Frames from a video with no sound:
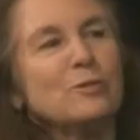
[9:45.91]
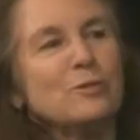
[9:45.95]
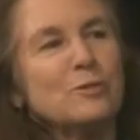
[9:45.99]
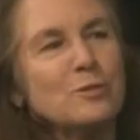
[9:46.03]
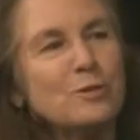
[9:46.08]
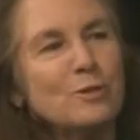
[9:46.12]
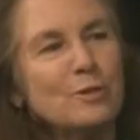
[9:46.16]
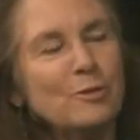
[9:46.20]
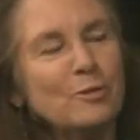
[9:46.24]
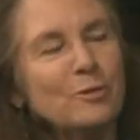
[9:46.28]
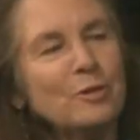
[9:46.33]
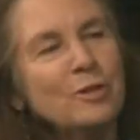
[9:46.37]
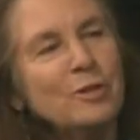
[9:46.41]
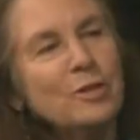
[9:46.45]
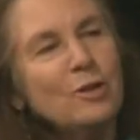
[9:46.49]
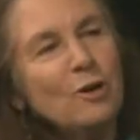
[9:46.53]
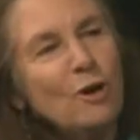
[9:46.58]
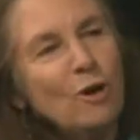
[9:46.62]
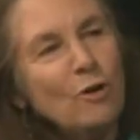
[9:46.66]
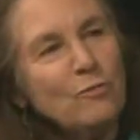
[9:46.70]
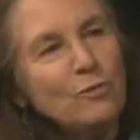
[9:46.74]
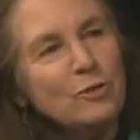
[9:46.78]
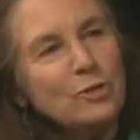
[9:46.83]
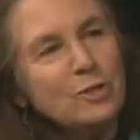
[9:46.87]
So
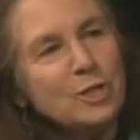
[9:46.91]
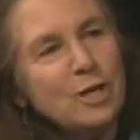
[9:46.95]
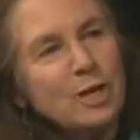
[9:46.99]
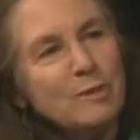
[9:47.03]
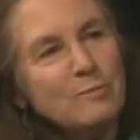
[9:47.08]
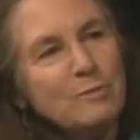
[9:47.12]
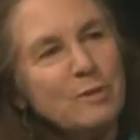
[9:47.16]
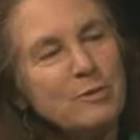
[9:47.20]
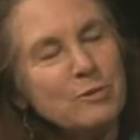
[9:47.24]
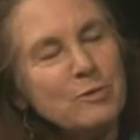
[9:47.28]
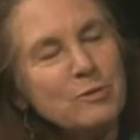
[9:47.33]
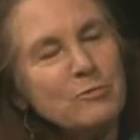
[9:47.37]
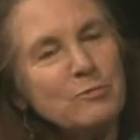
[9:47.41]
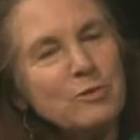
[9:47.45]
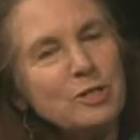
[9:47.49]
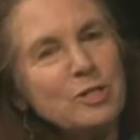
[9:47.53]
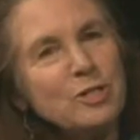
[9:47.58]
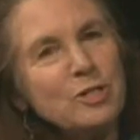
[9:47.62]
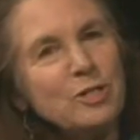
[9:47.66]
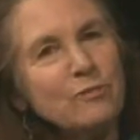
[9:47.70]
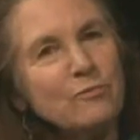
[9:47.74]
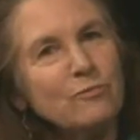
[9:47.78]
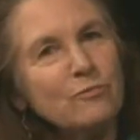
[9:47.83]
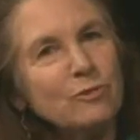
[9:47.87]
over time I was
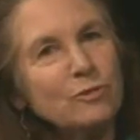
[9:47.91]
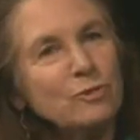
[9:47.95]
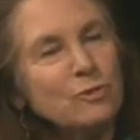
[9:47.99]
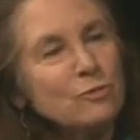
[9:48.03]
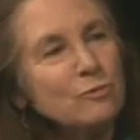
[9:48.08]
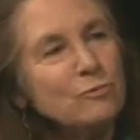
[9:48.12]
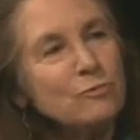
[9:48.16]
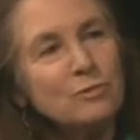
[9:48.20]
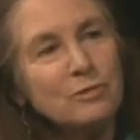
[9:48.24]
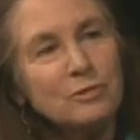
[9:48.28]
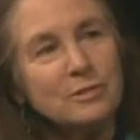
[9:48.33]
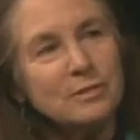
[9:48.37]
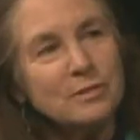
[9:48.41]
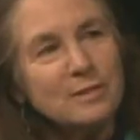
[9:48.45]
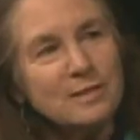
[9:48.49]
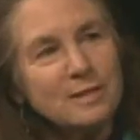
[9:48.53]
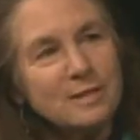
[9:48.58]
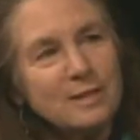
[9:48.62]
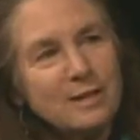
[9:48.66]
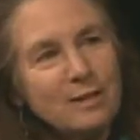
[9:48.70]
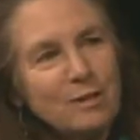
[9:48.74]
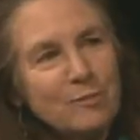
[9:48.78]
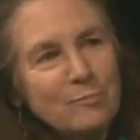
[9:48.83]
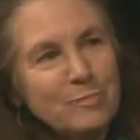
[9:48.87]
reaching for tools to
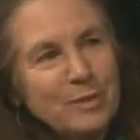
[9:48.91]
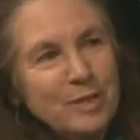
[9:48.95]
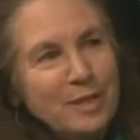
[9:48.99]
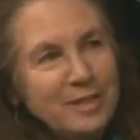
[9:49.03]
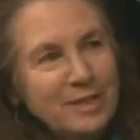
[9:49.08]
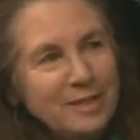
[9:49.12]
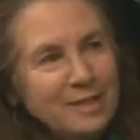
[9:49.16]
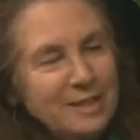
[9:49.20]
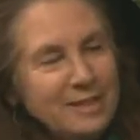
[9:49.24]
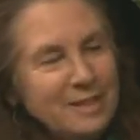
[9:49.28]
help me